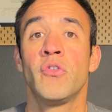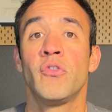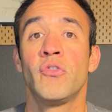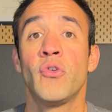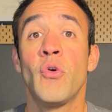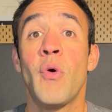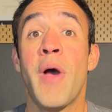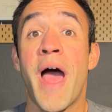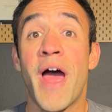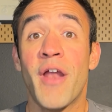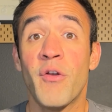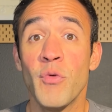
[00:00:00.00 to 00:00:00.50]

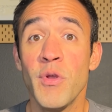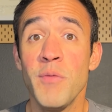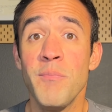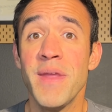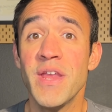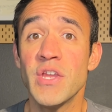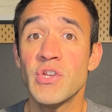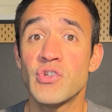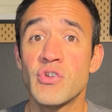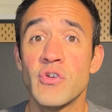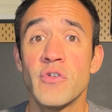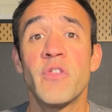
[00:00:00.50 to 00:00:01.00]
So how do we
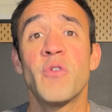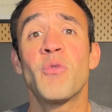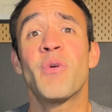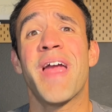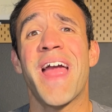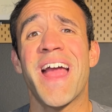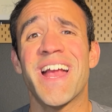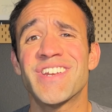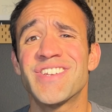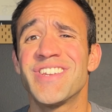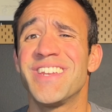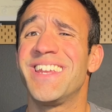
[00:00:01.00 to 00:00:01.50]
make sure that we're
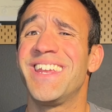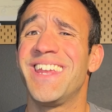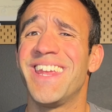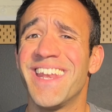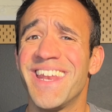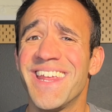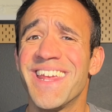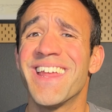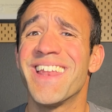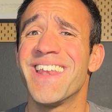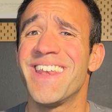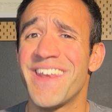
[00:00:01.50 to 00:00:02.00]
actually
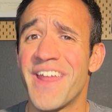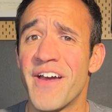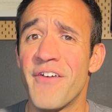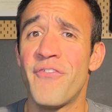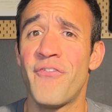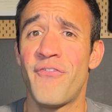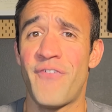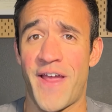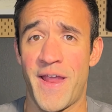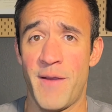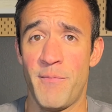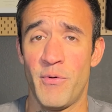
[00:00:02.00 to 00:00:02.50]
getting enough
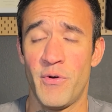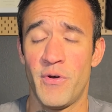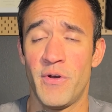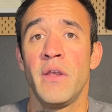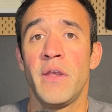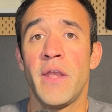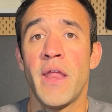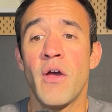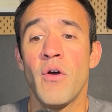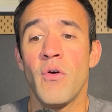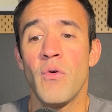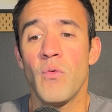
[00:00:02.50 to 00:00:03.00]
fiber?
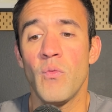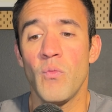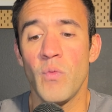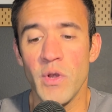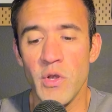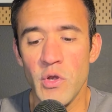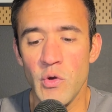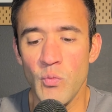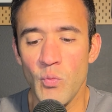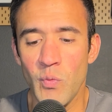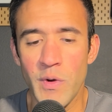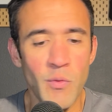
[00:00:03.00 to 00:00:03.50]
Now,
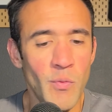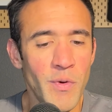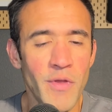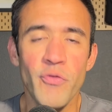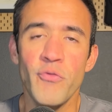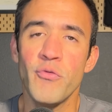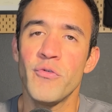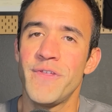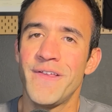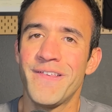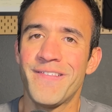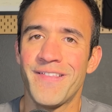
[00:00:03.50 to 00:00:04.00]
when we went
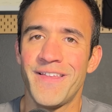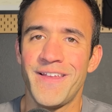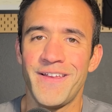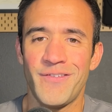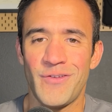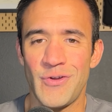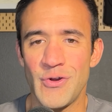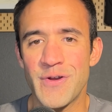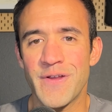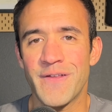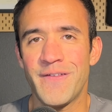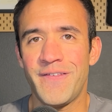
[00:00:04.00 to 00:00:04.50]
through this
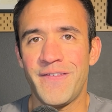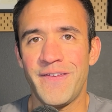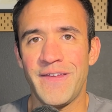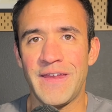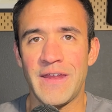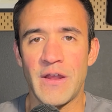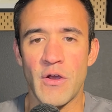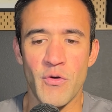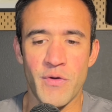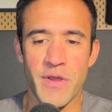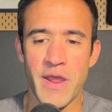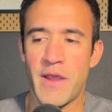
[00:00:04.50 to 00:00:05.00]
list, you could
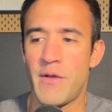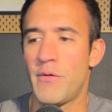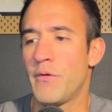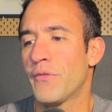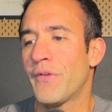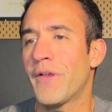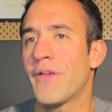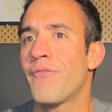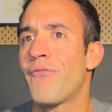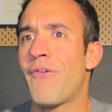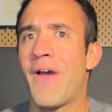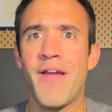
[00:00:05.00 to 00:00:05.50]
see, okay, it was
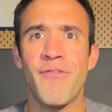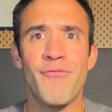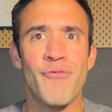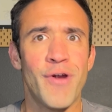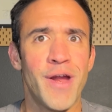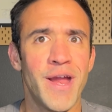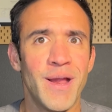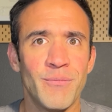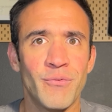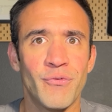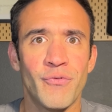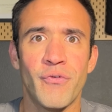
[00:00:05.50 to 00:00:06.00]
like 5
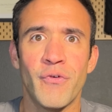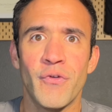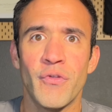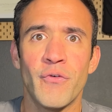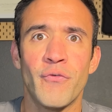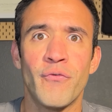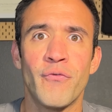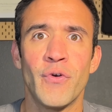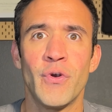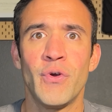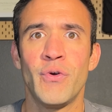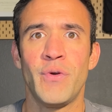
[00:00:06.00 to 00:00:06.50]
grams for the
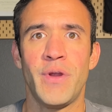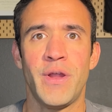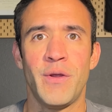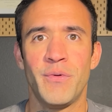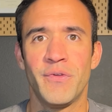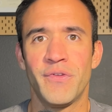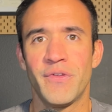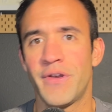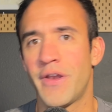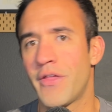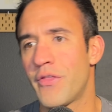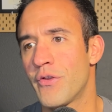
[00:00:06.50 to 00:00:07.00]
fruit. It
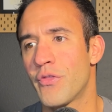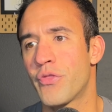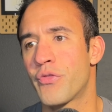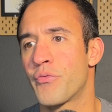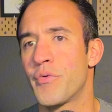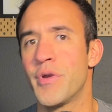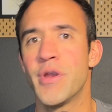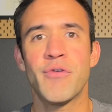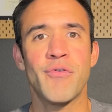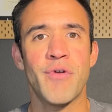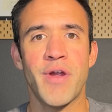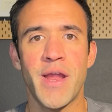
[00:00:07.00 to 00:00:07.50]
was another
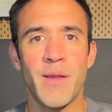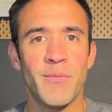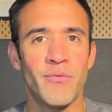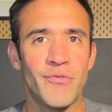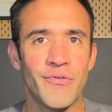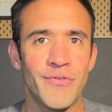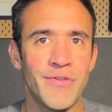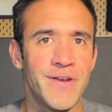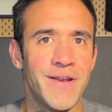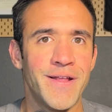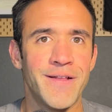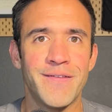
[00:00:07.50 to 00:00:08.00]
3 grams
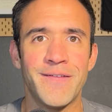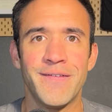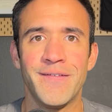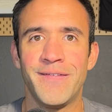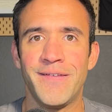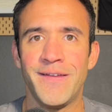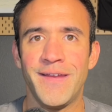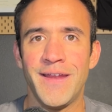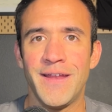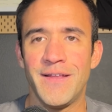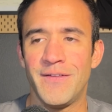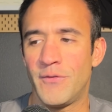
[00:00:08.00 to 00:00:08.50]
for the nuts and
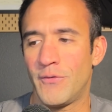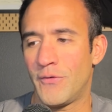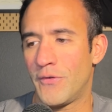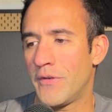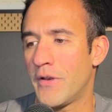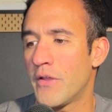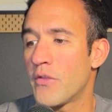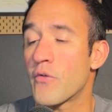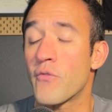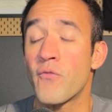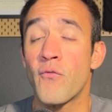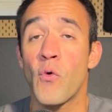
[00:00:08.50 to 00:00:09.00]
seeds. It was
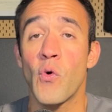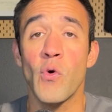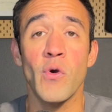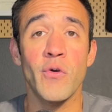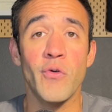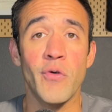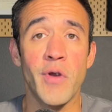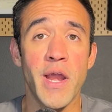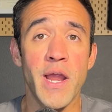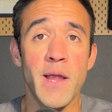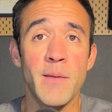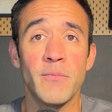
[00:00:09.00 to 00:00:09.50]
another 4
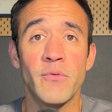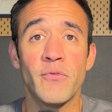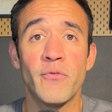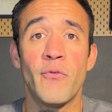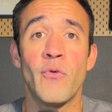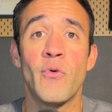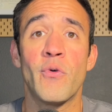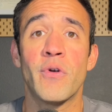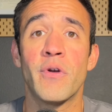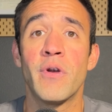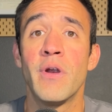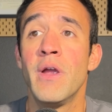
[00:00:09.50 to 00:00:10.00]
grams
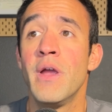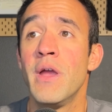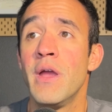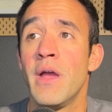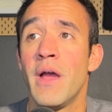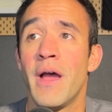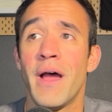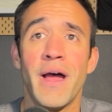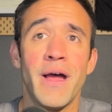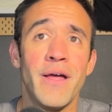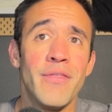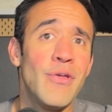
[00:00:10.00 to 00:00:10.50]
for
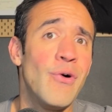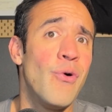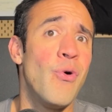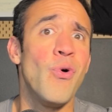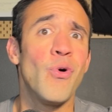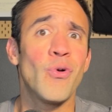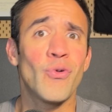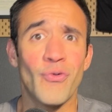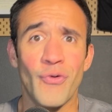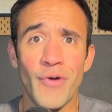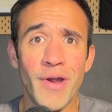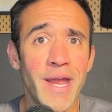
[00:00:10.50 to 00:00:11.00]
the
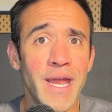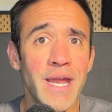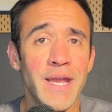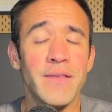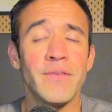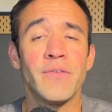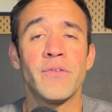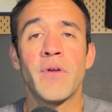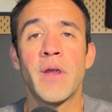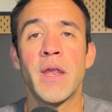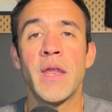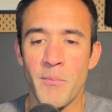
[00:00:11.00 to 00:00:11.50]
whole
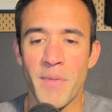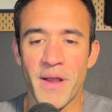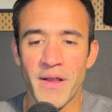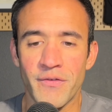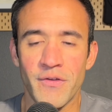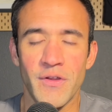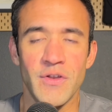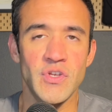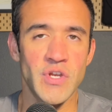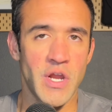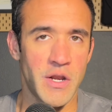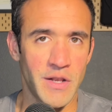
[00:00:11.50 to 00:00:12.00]
grains, right?
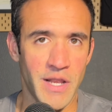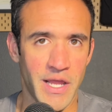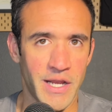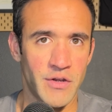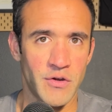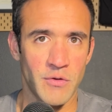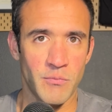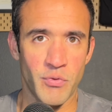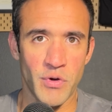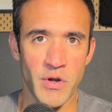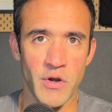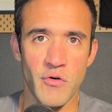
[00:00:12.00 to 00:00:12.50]
Message I'd like
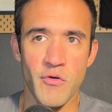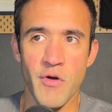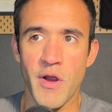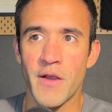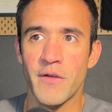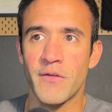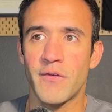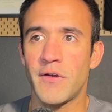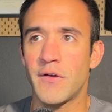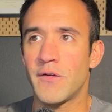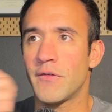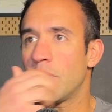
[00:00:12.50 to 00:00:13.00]
to bring
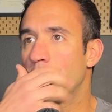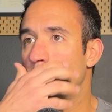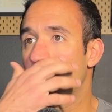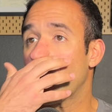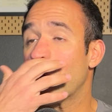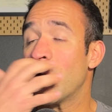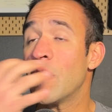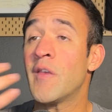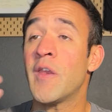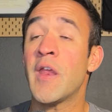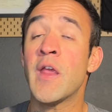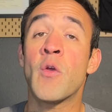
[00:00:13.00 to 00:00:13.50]
across here is it's
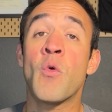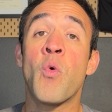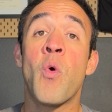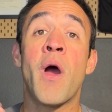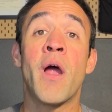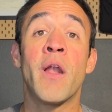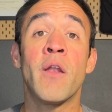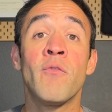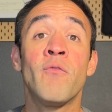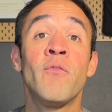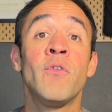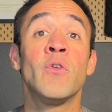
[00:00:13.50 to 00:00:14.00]
going to take
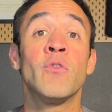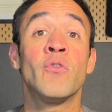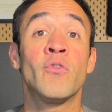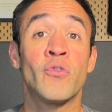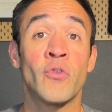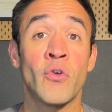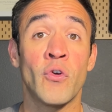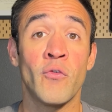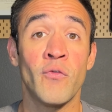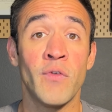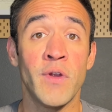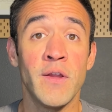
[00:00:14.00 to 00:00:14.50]
quite a few
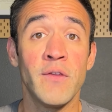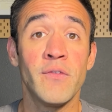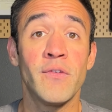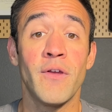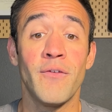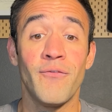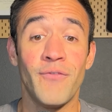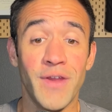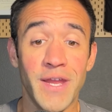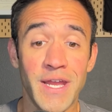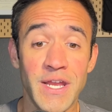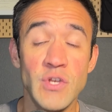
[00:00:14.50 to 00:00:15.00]
servings
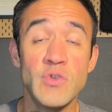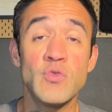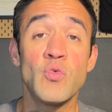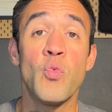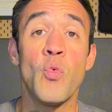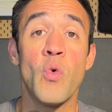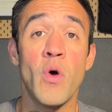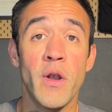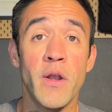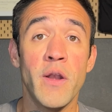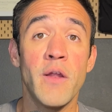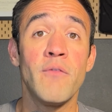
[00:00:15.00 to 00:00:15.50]
of each
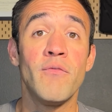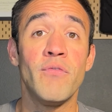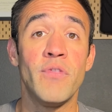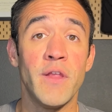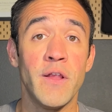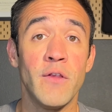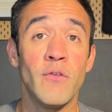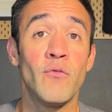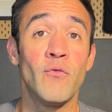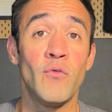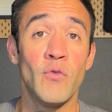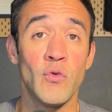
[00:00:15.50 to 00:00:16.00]
one of
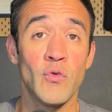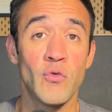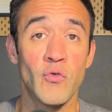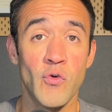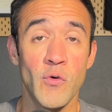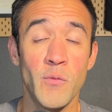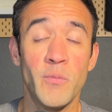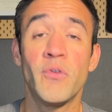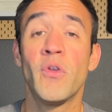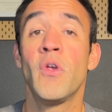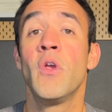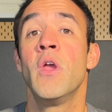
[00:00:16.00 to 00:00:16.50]
these food
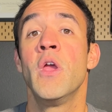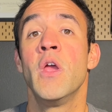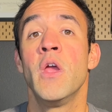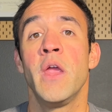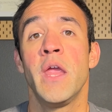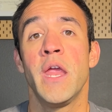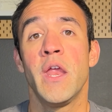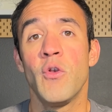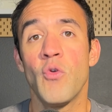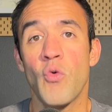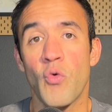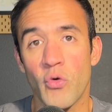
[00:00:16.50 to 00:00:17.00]
groups
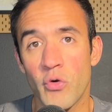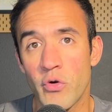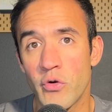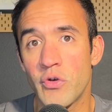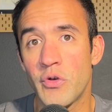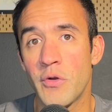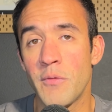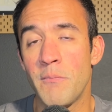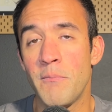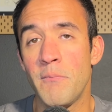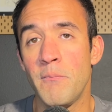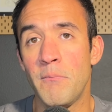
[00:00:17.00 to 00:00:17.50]
in order
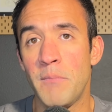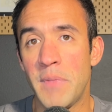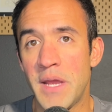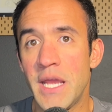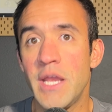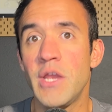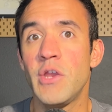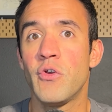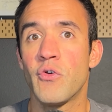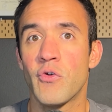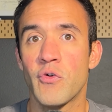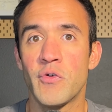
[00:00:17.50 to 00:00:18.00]
to
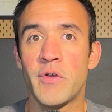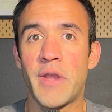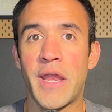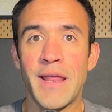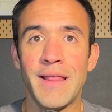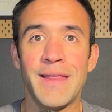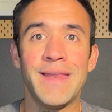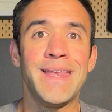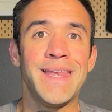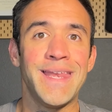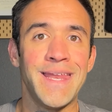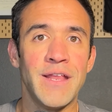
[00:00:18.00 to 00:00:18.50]
meet your
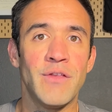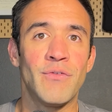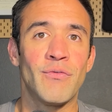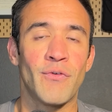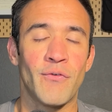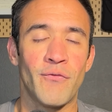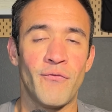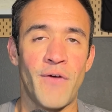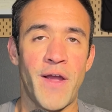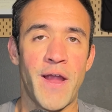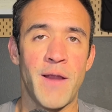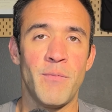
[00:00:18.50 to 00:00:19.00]
daily needs
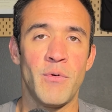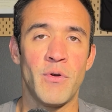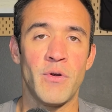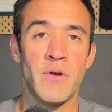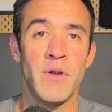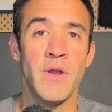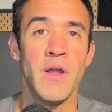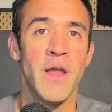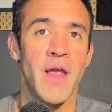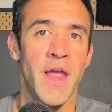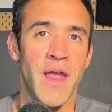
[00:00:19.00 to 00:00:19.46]
for fiber.